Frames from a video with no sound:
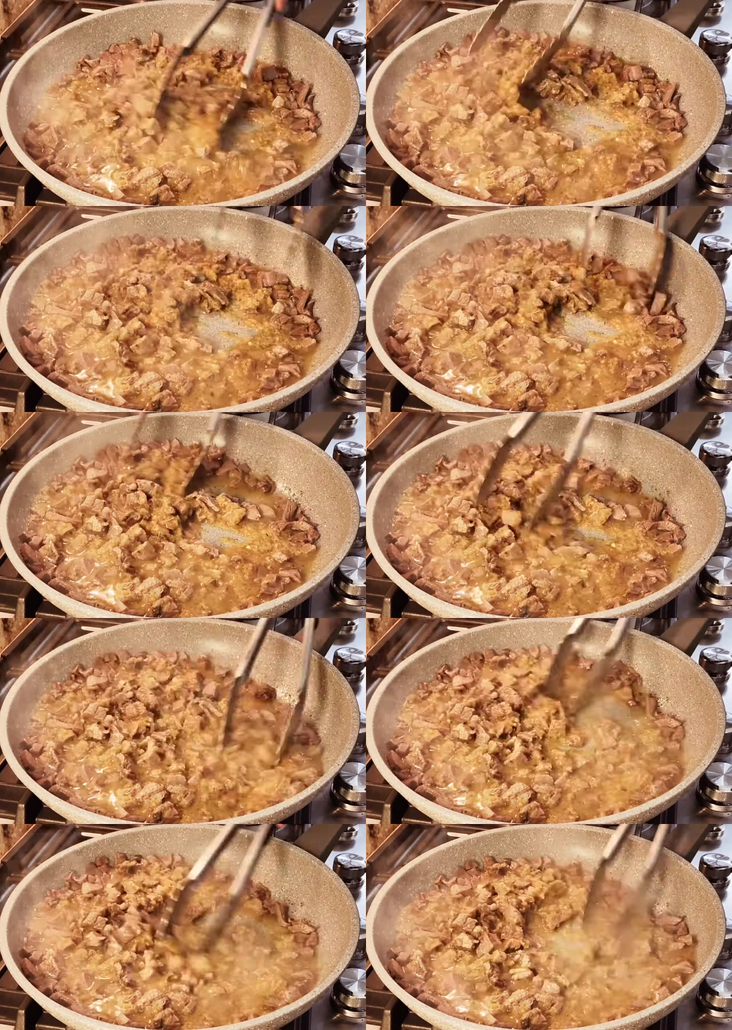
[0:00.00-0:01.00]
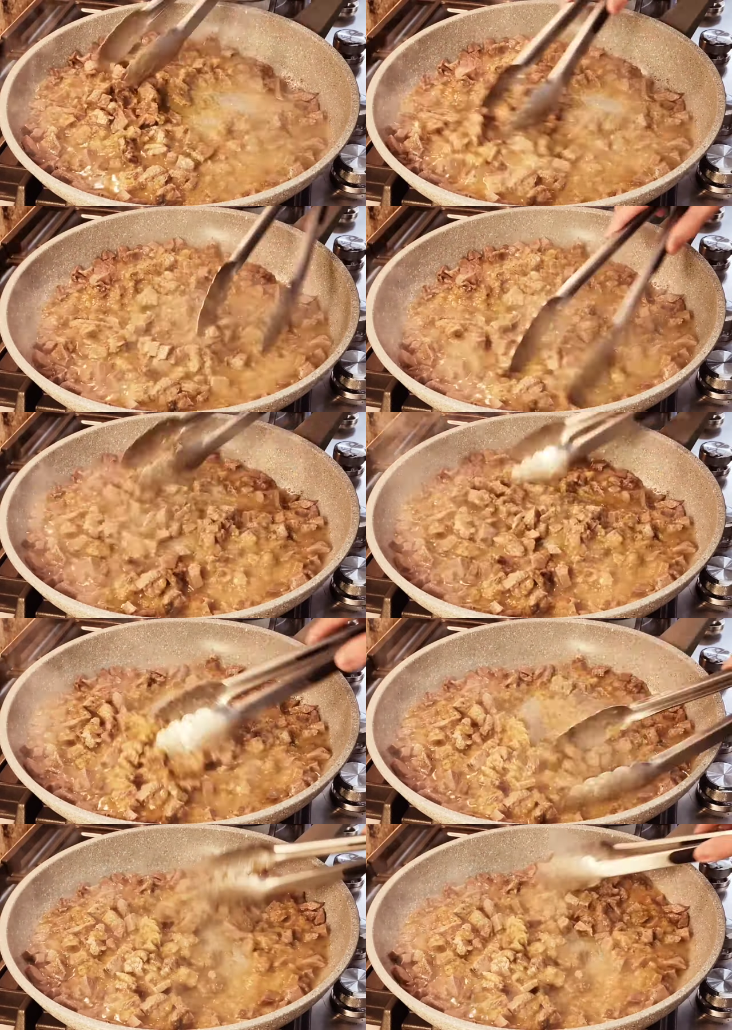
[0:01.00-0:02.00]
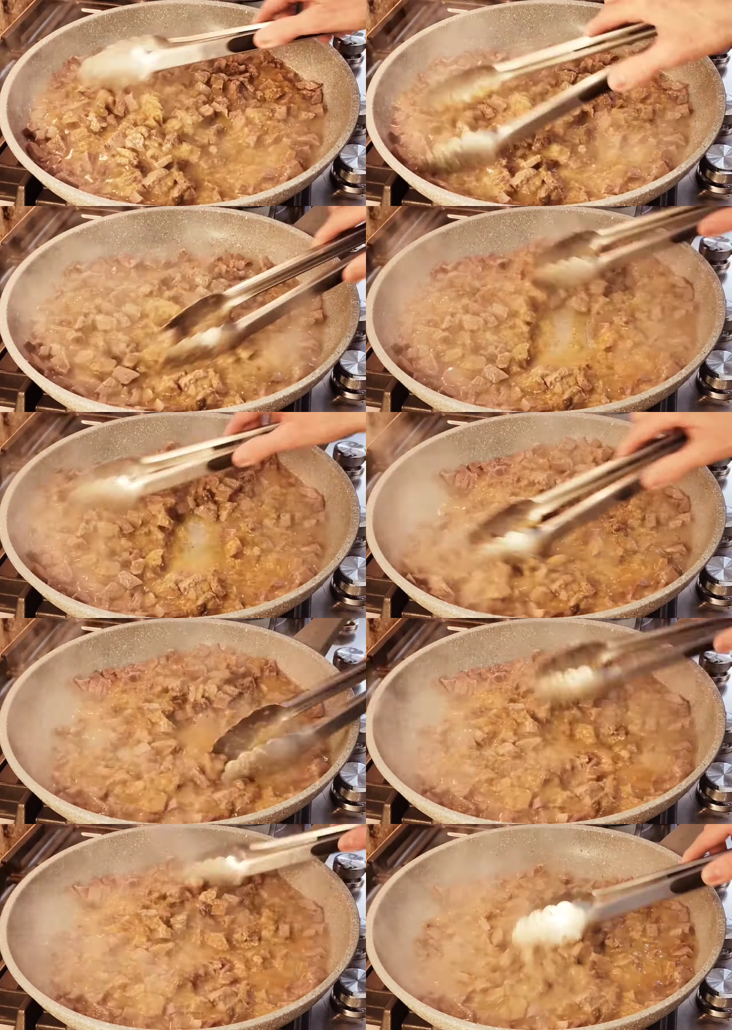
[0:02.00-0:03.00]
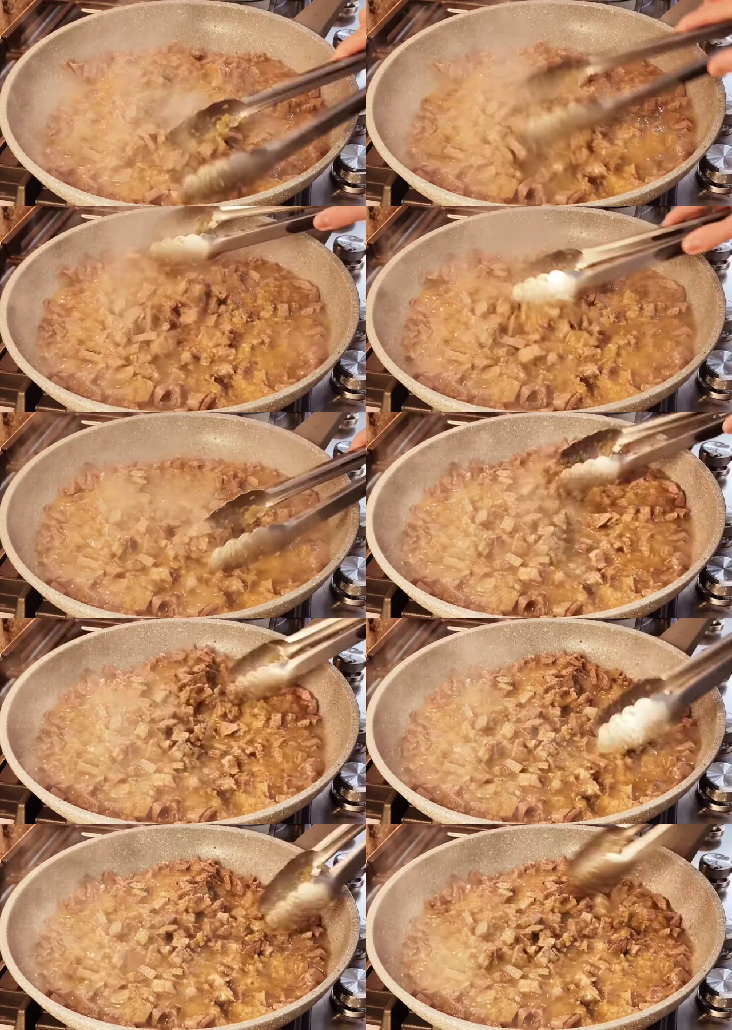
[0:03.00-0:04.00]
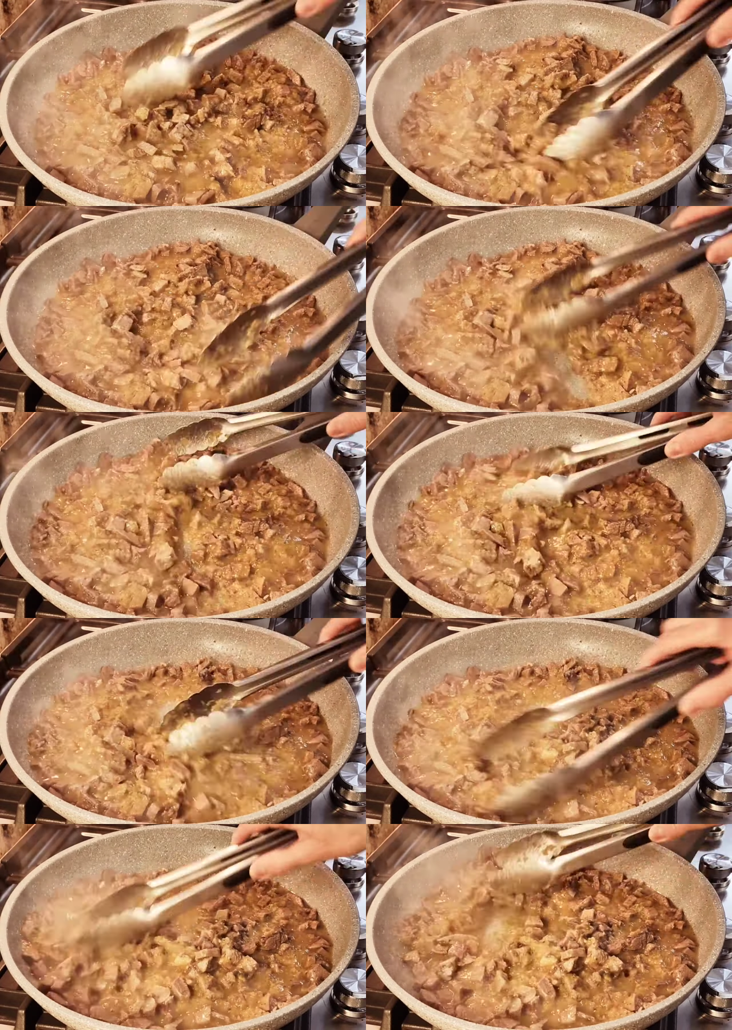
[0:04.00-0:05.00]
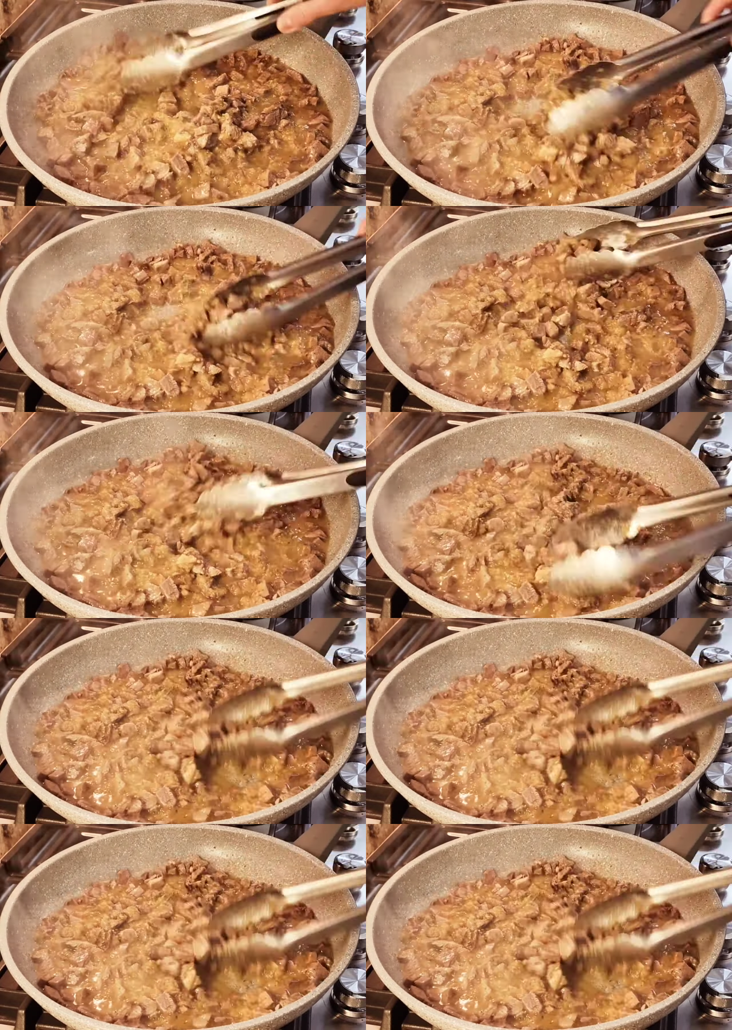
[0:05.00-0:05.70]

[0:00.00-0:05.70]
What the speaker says: [unreadable: no face in view]